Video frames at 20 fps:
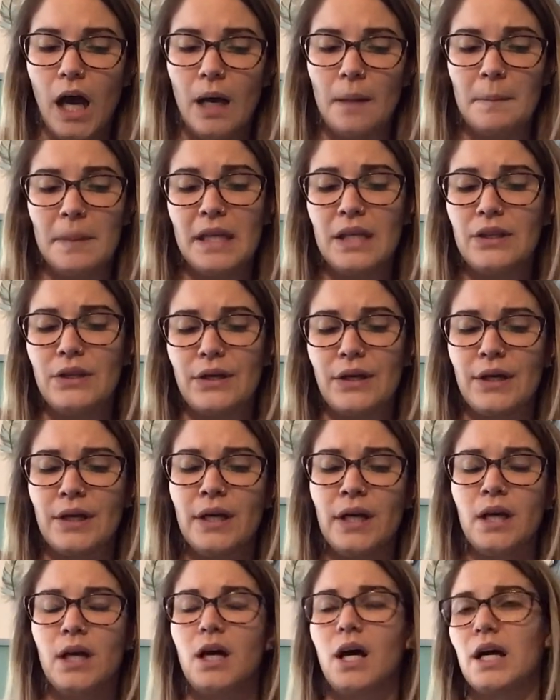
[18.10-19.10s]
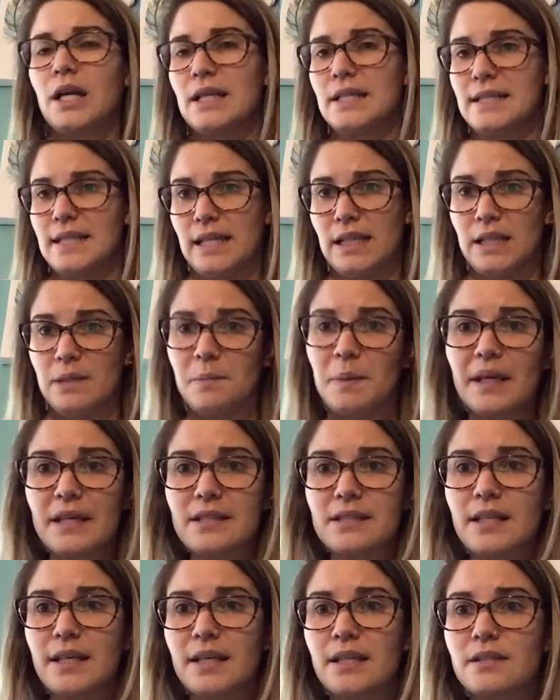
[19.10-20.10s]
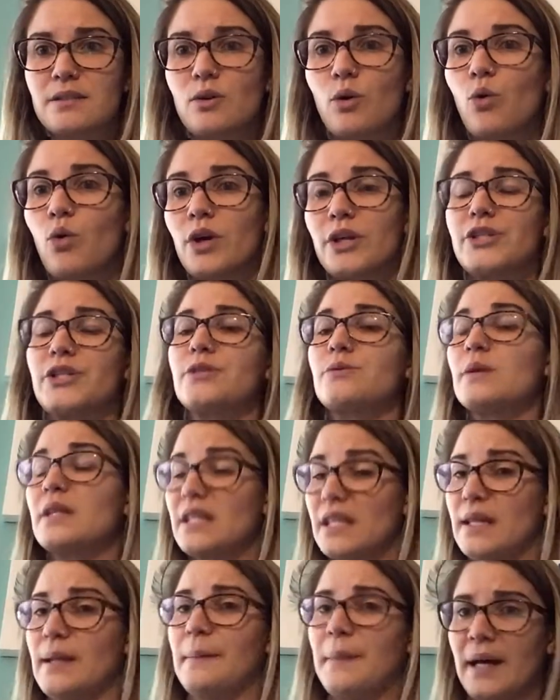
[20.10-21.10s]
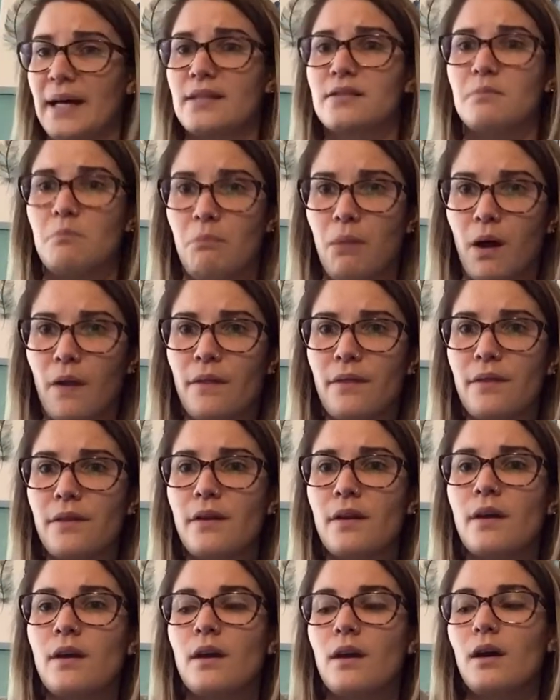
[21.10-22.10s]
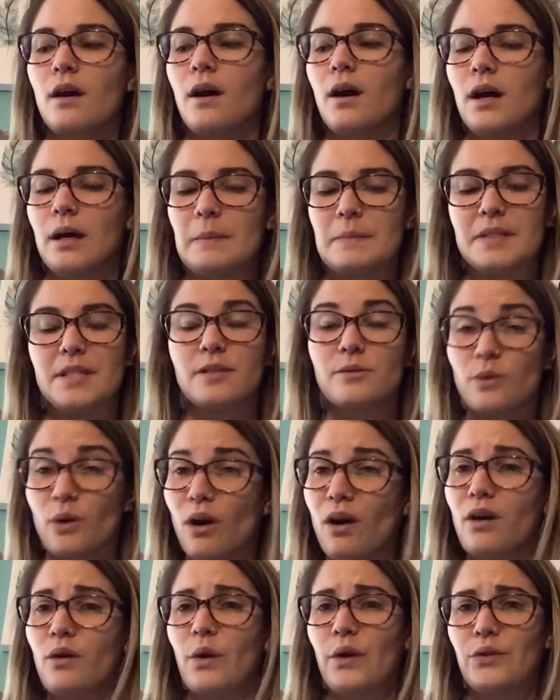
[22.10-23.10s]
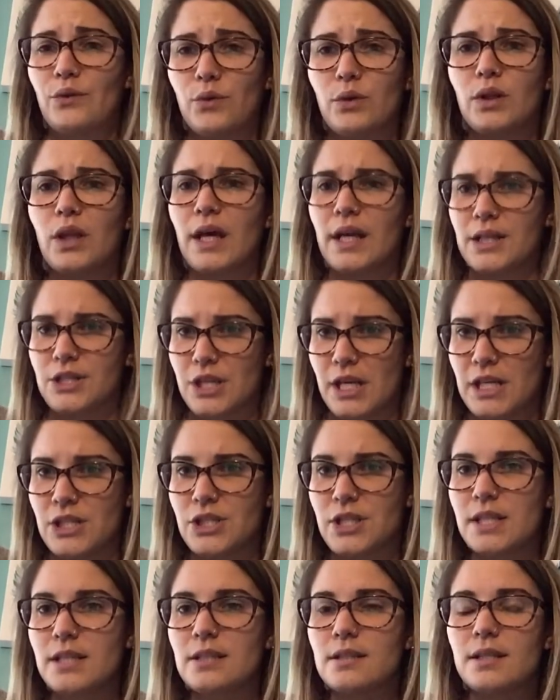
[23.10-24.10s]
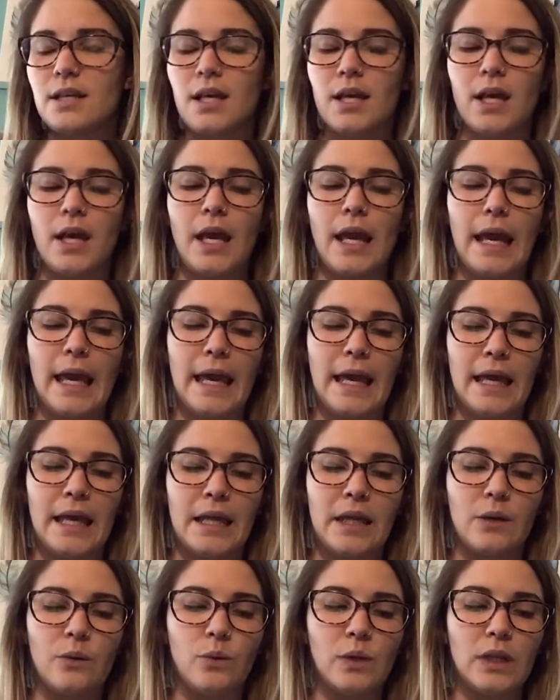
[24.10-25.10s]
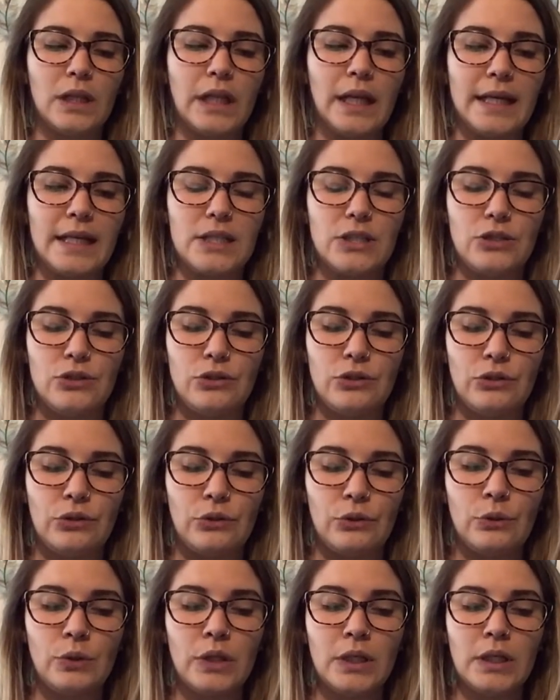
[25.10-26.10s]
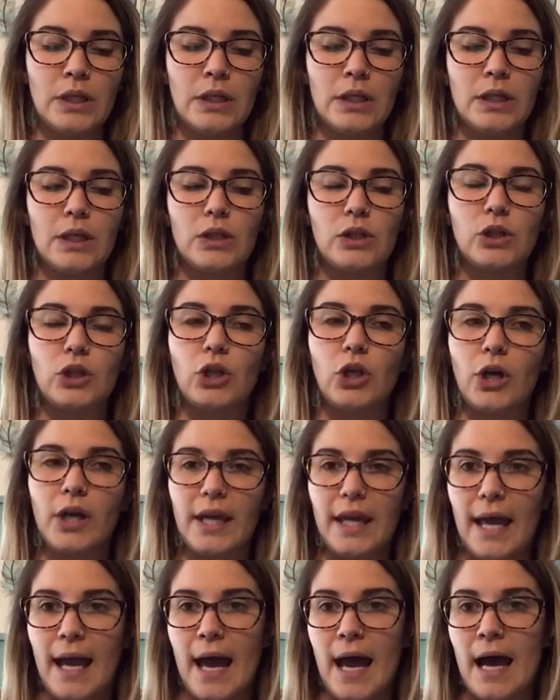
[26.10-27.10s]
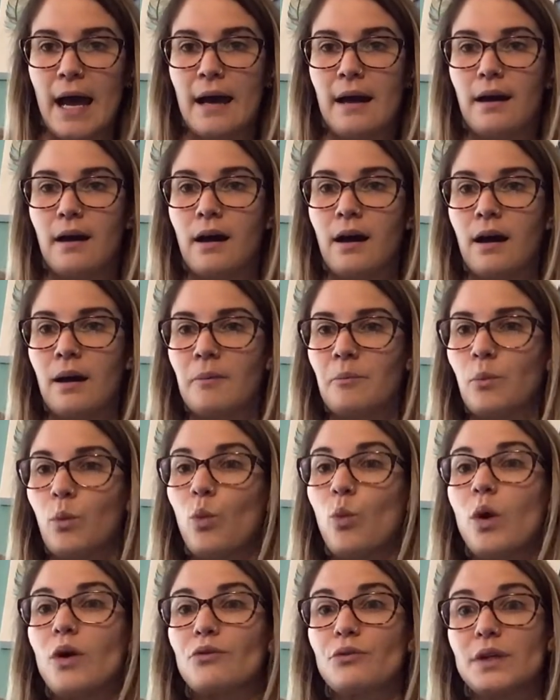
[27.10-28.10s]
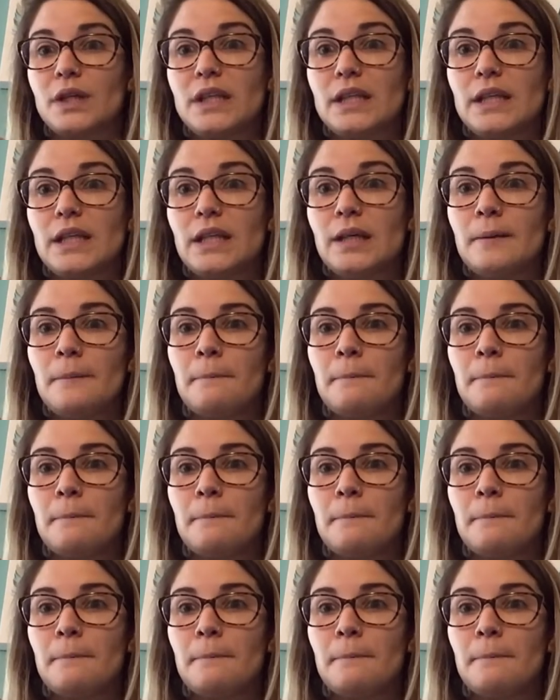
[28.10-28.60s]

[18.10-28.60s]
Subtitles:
either on a daily basis or just within the past month, since we're all going through a lot of changes. And we'd like to look at what really